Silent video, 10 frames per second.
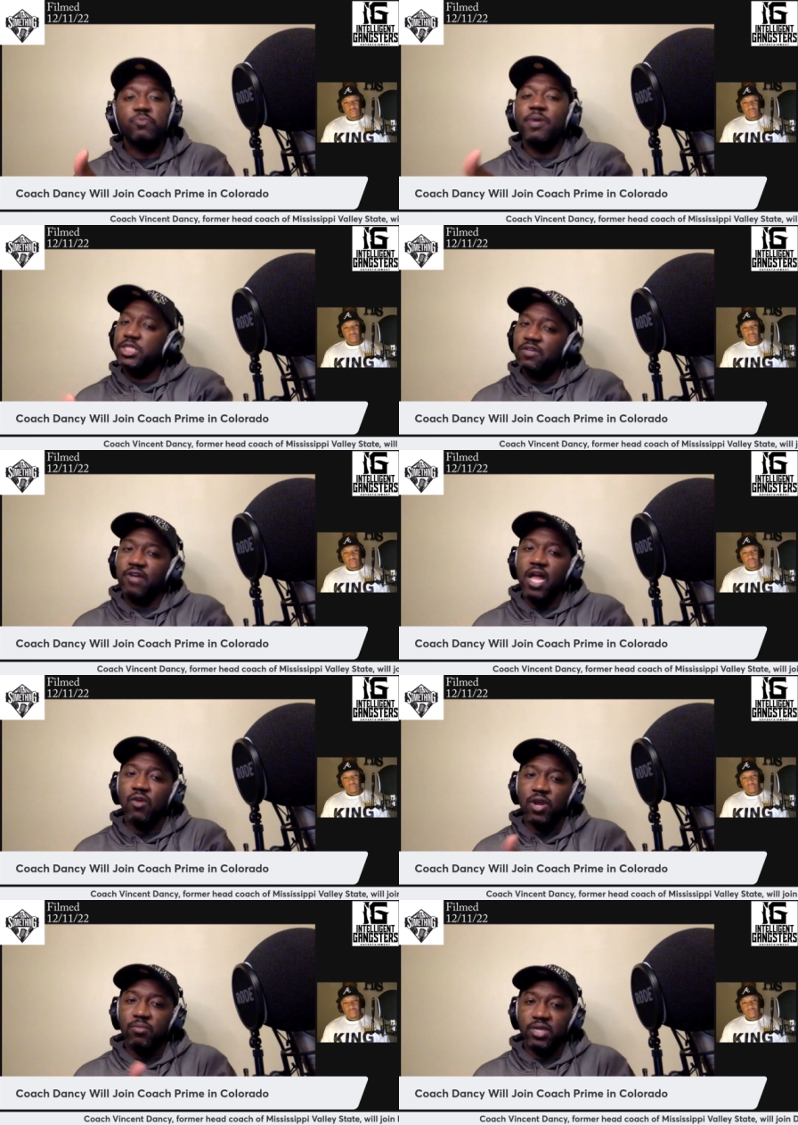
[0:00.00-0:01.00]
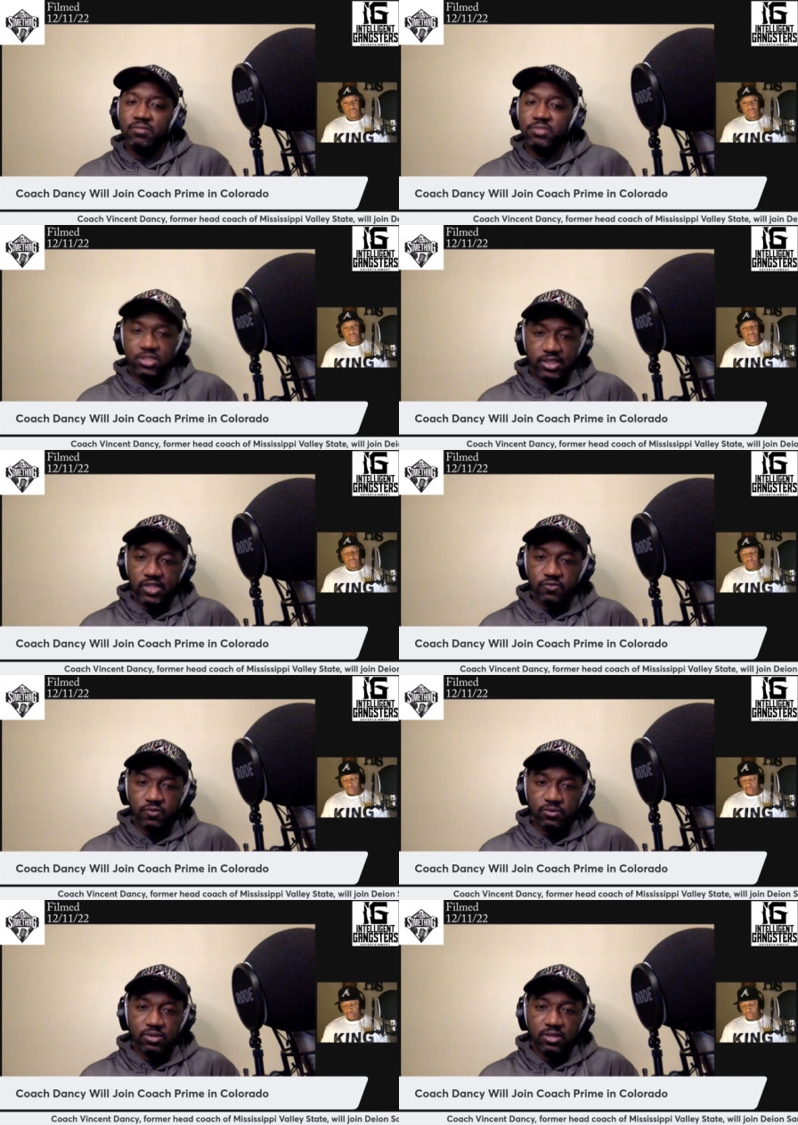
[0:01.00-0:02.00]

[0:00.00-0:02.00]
especially if Colorado becomes successful.